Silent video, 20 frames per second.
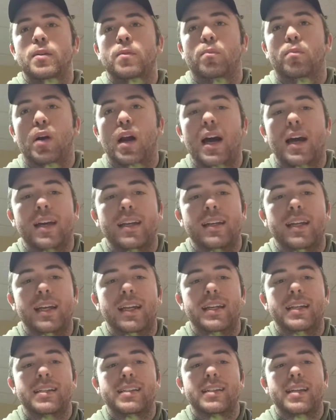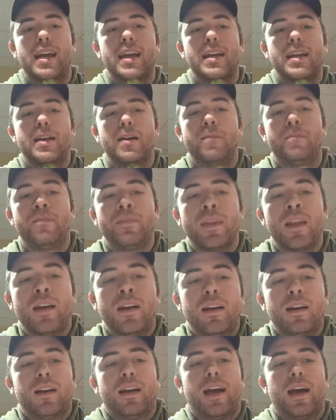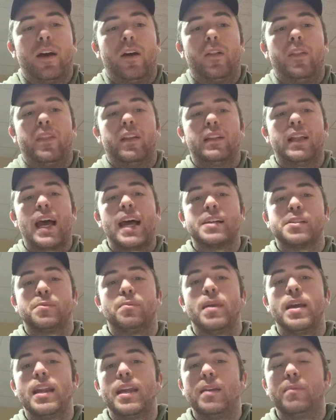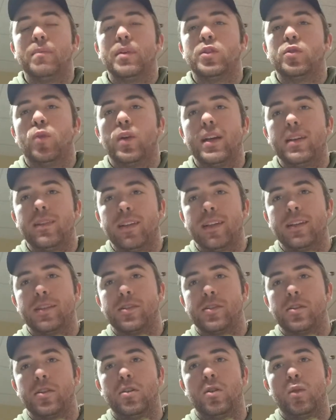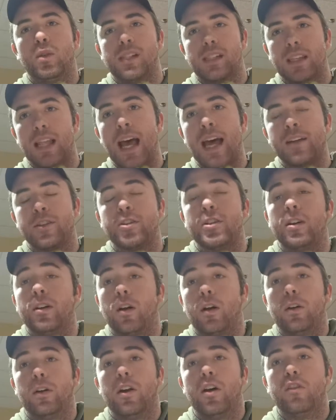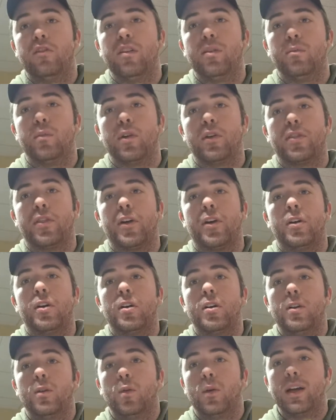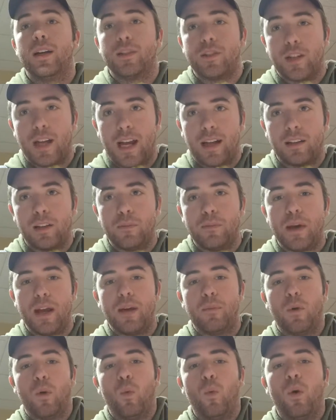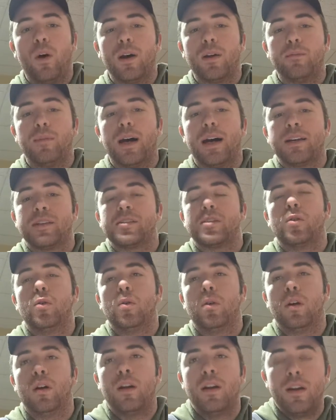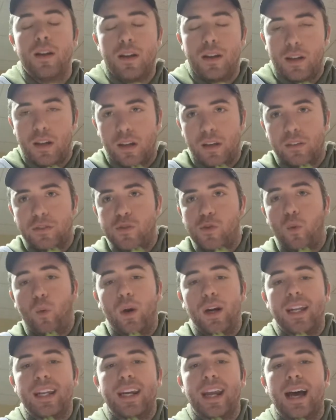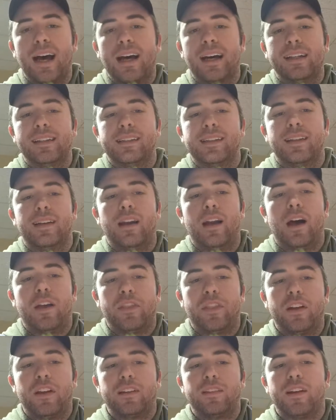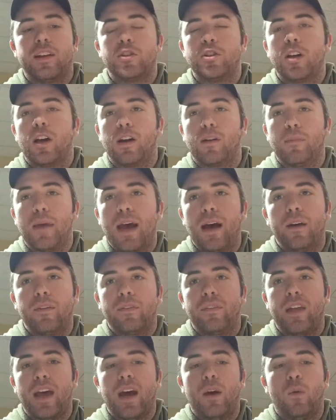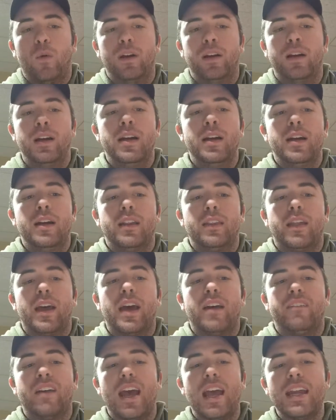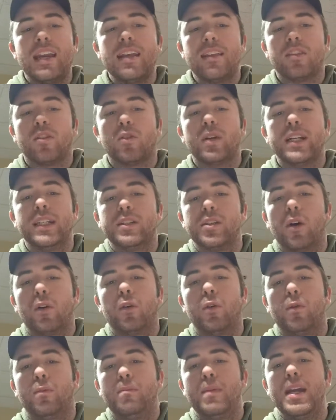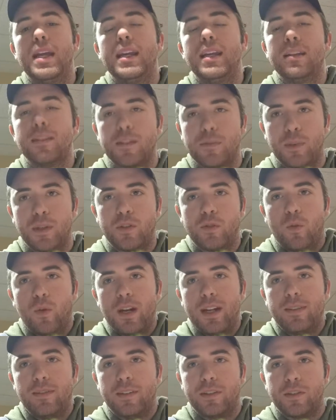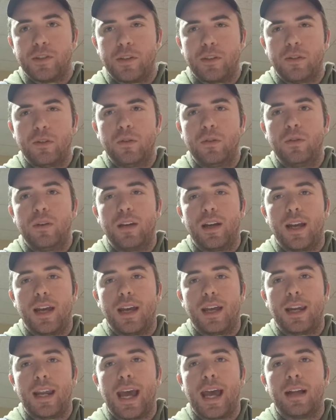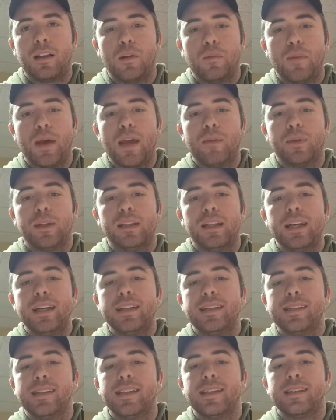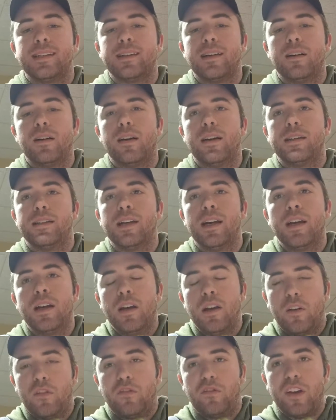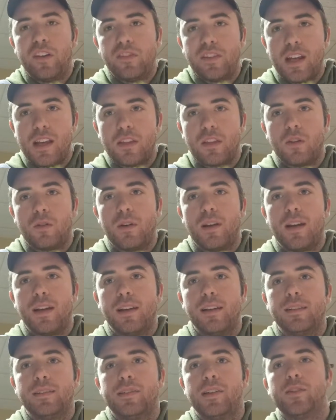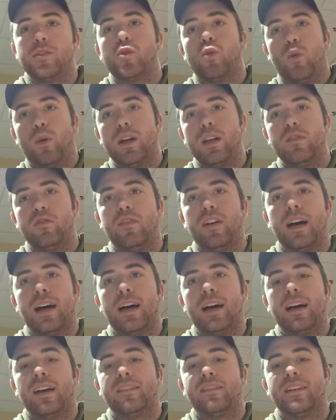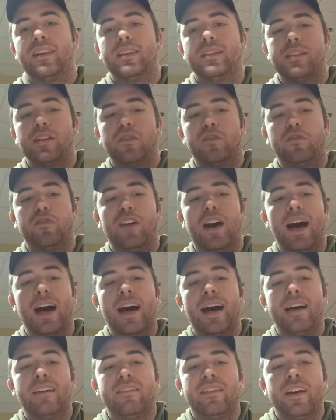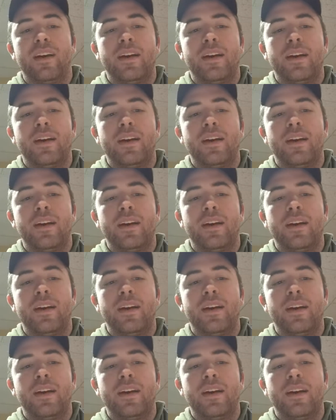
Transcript: Bryant-Denny Stadium. Now, the last meeting between these two was last year on November 3rd, which Alabama won by a score of 29-0. They shut them out in that one. They have 83 total meetings between the two, and Alabama leads this series 53-25-5.